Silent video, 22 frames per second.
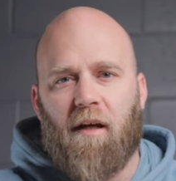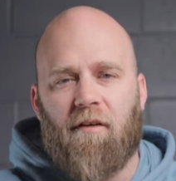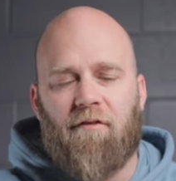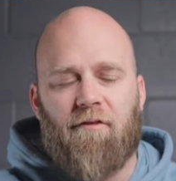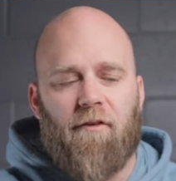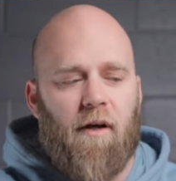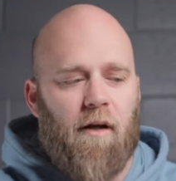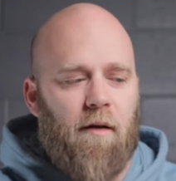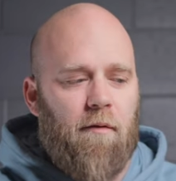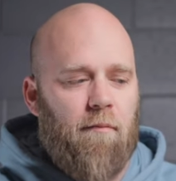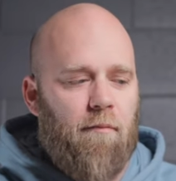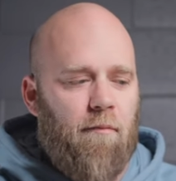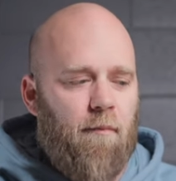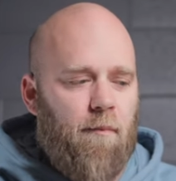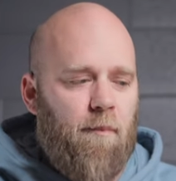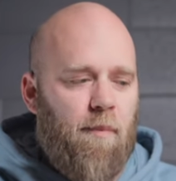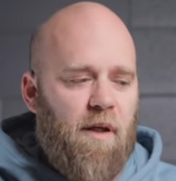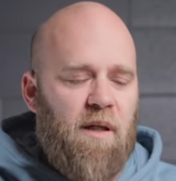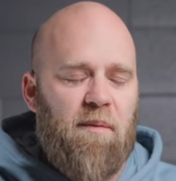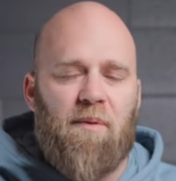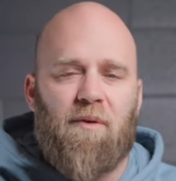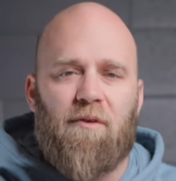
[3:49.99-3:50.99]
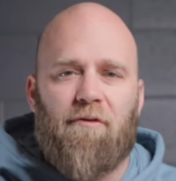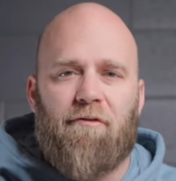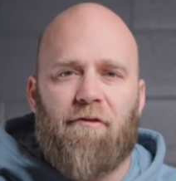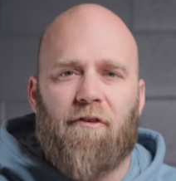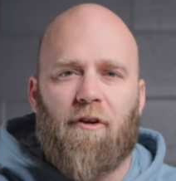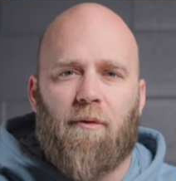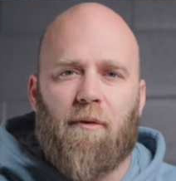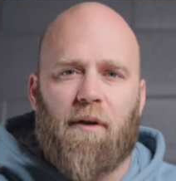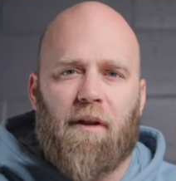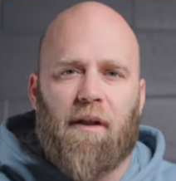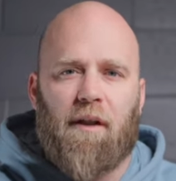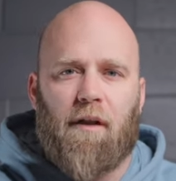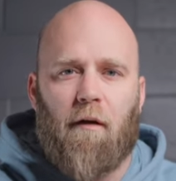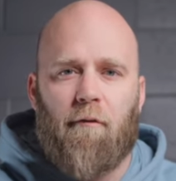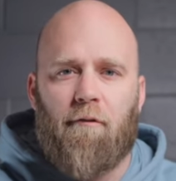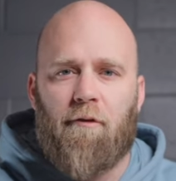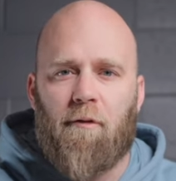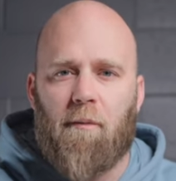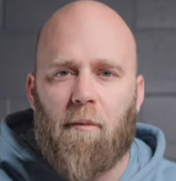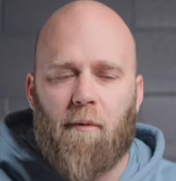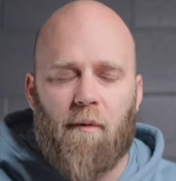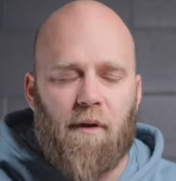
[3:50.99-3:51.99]
I find people feel really
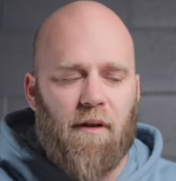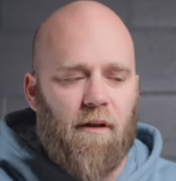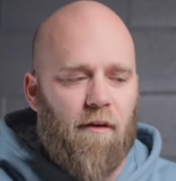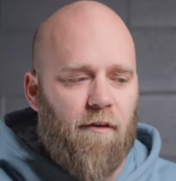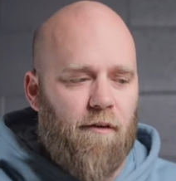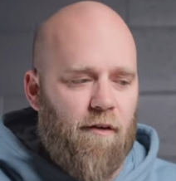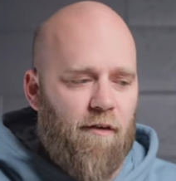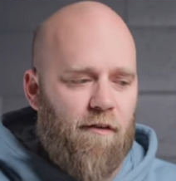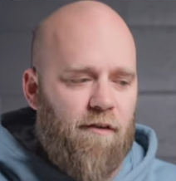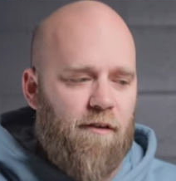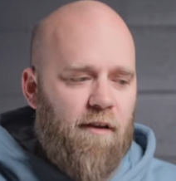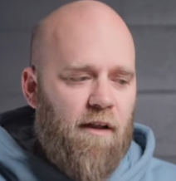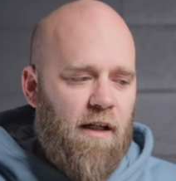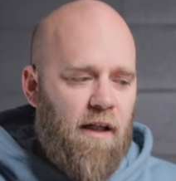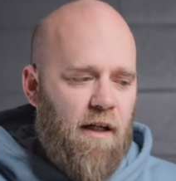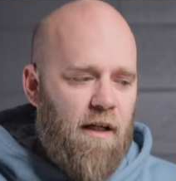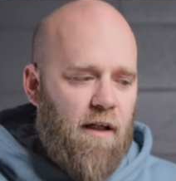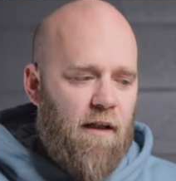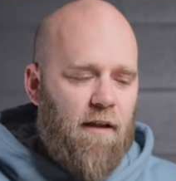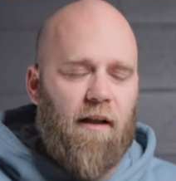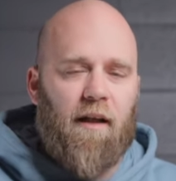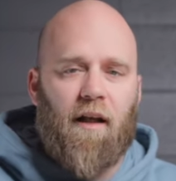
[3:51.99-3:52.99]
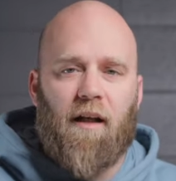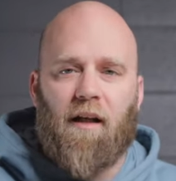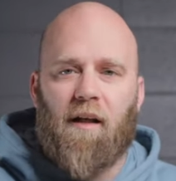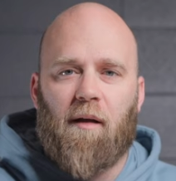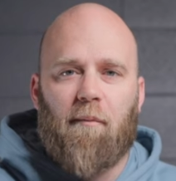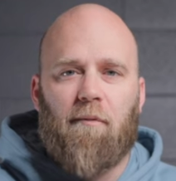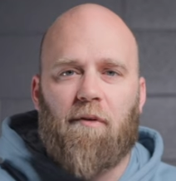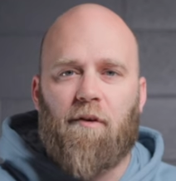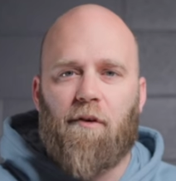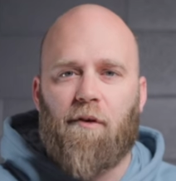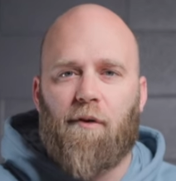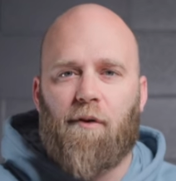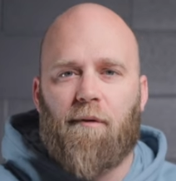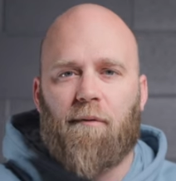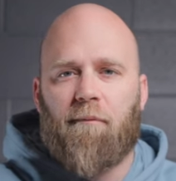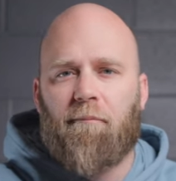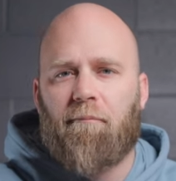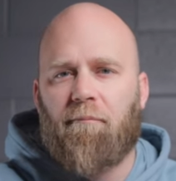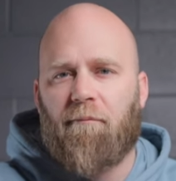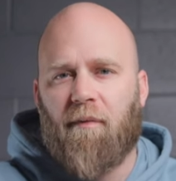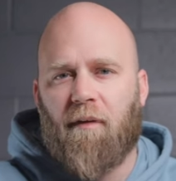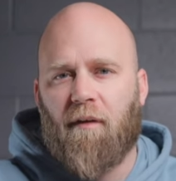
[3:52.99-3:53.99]
comfortable when you're just letting them do,
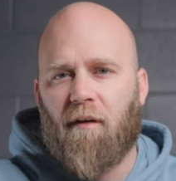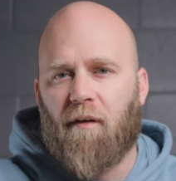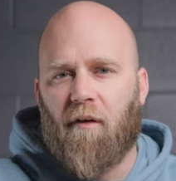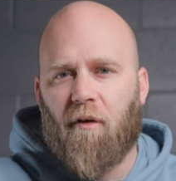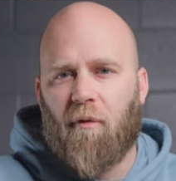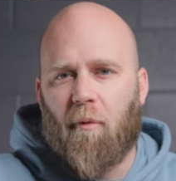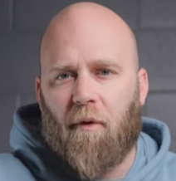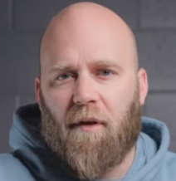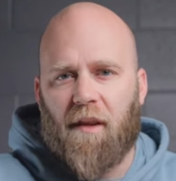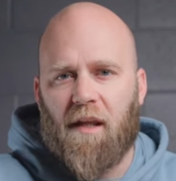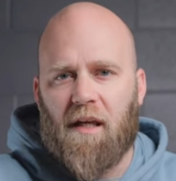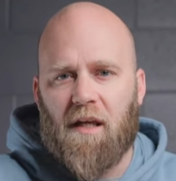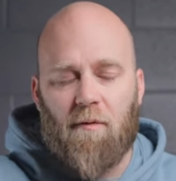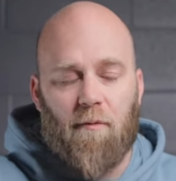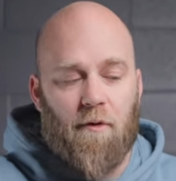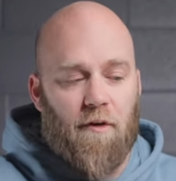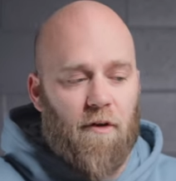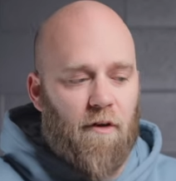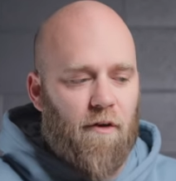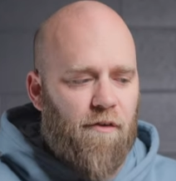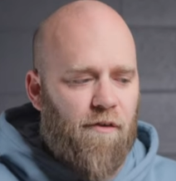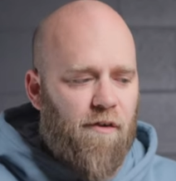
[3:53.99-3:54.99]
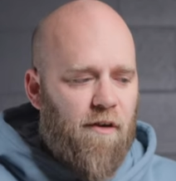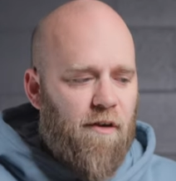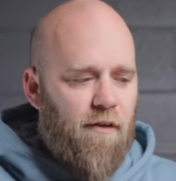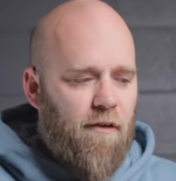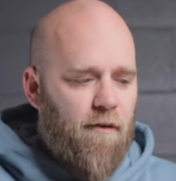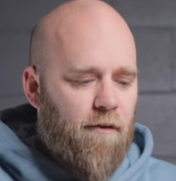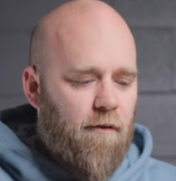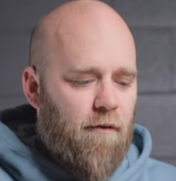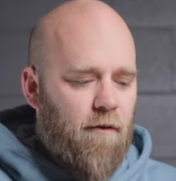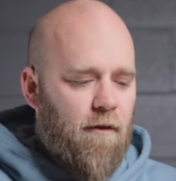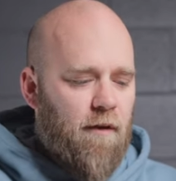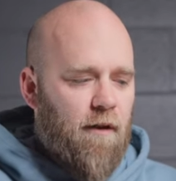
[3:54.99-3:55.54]
you know, what they would usually do.